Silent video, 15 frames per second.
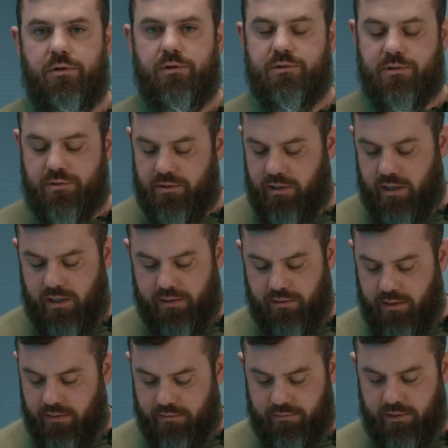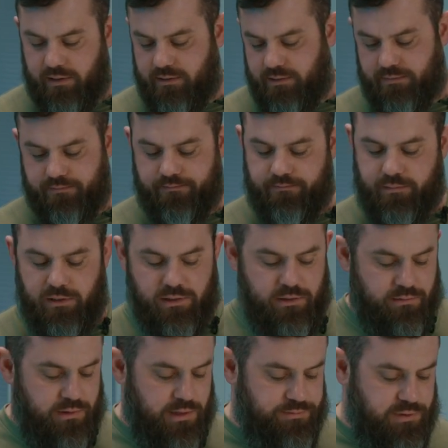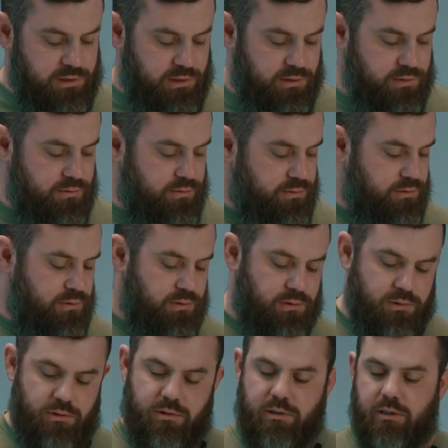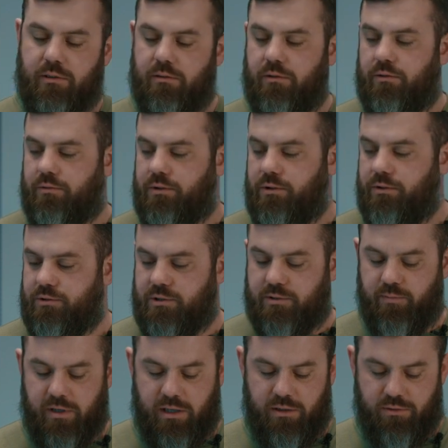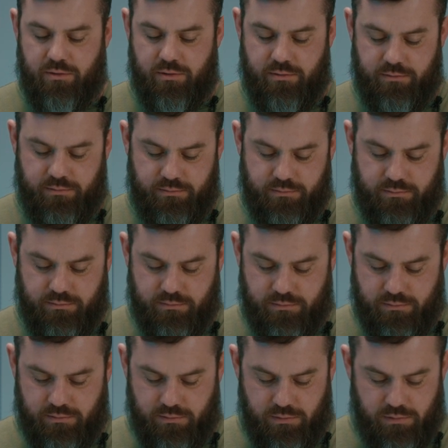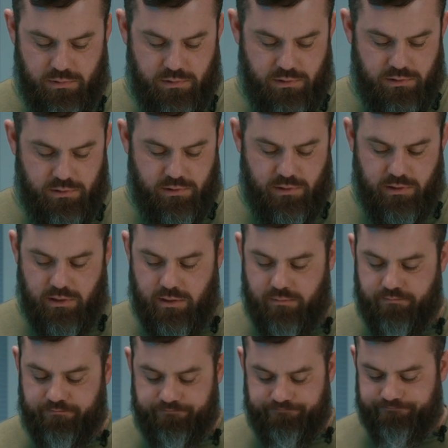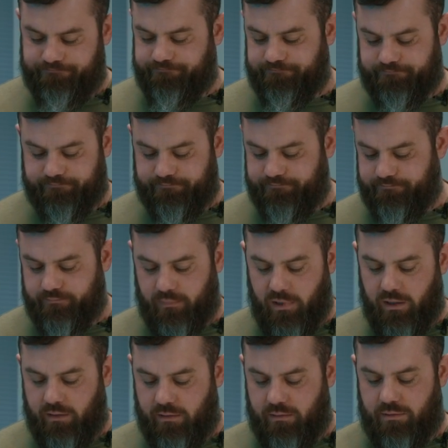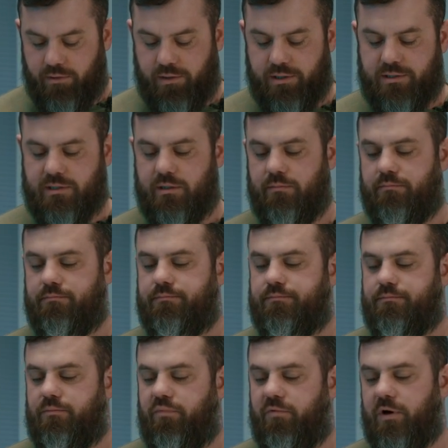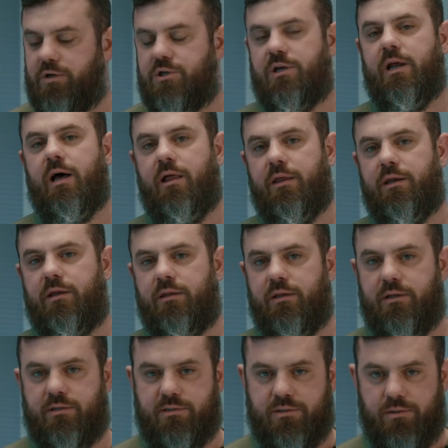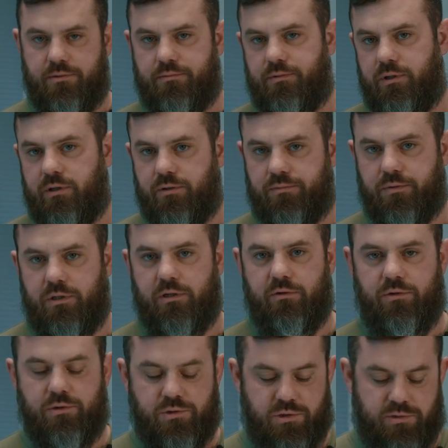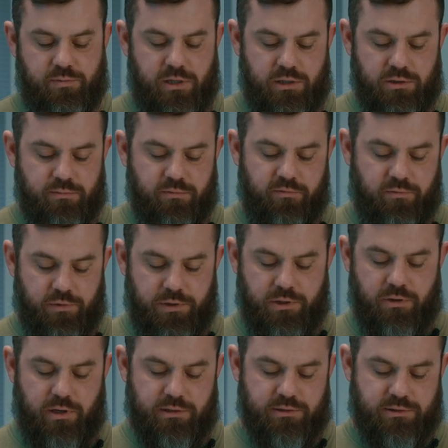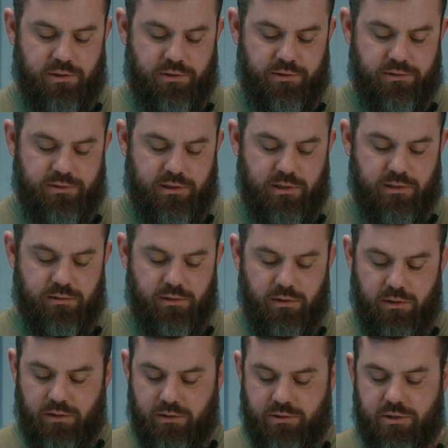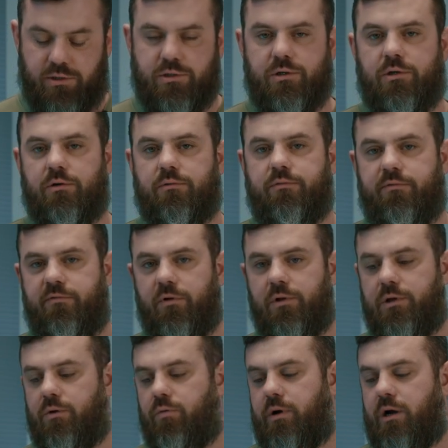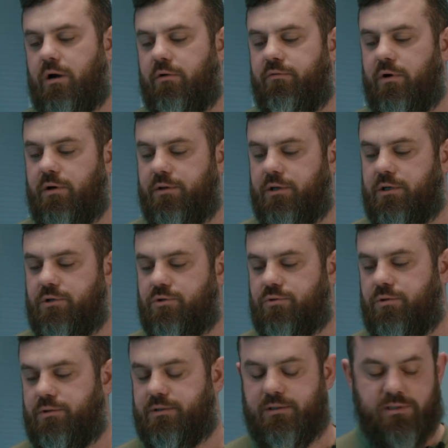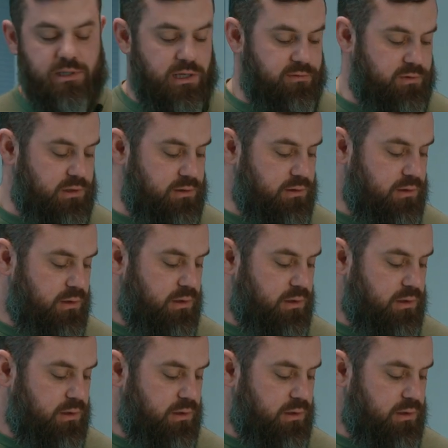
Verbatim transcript: you use it or not, I don't. That's you know up to you. Get a little user's manual. Um, there is some functionality in this, so you know read the user's manual before you go out and start using it, just so you're fully aware of all the controls inside of it.